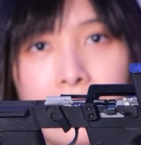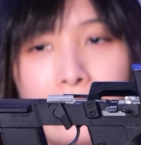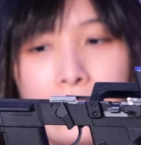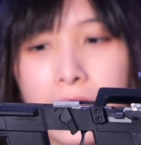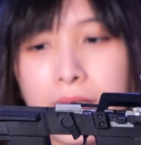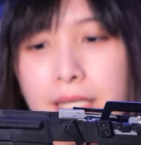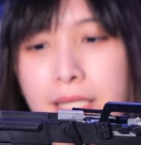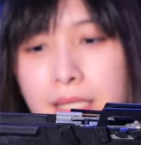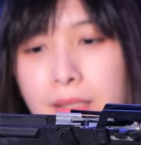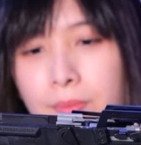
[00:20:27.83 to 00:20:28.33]

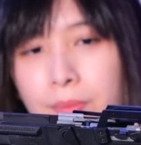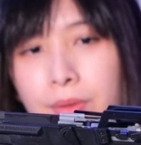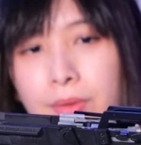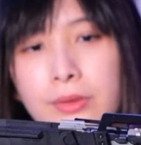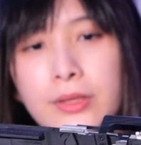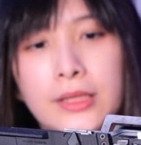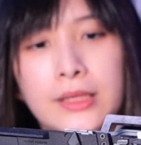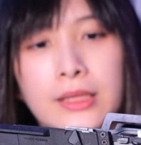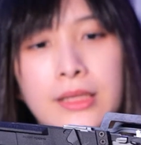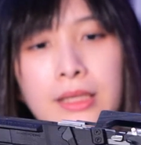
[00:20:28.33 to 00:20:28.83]
Very simple.
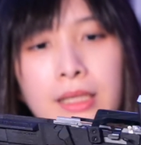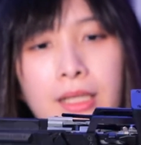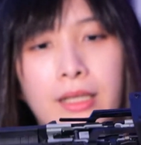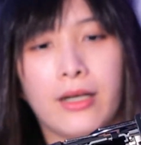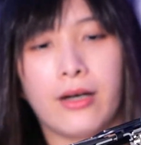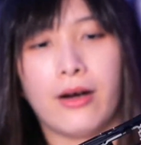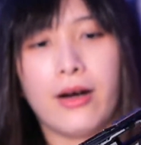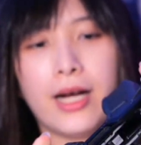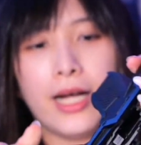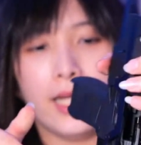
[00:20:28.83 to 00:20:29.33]

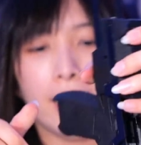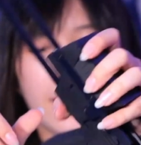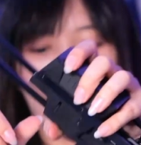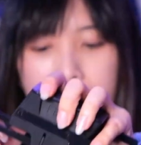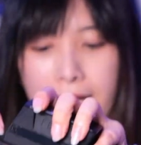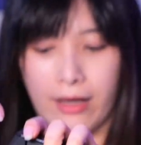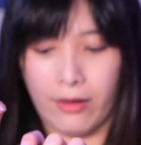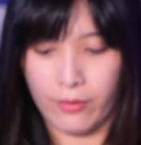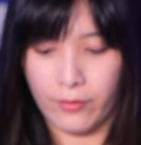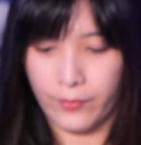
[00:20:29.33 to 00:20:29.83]
All right,
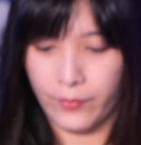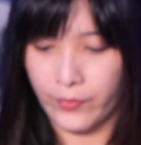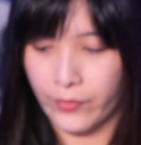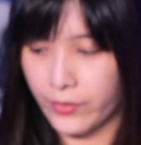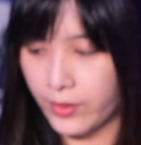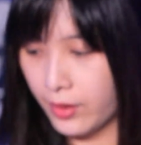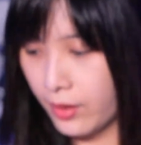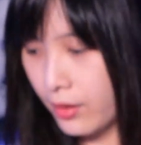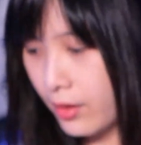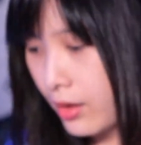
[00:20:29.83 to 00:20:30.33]
now
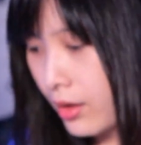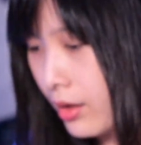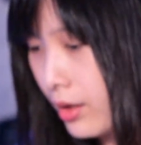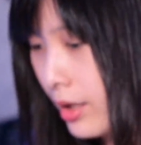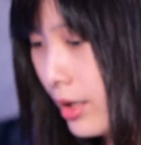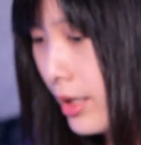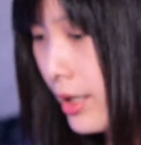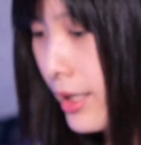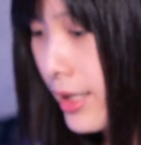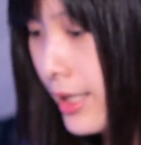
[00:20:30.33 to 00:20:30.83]

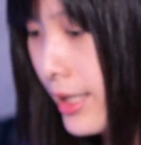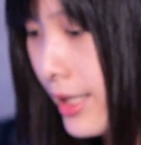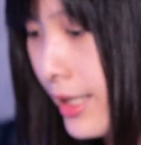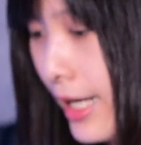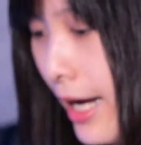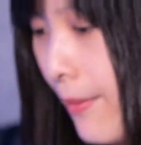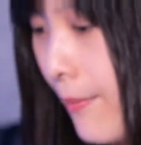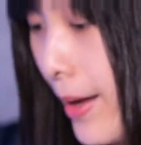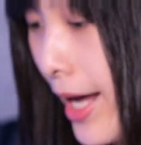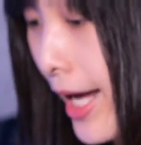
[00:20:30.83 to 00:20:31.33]
step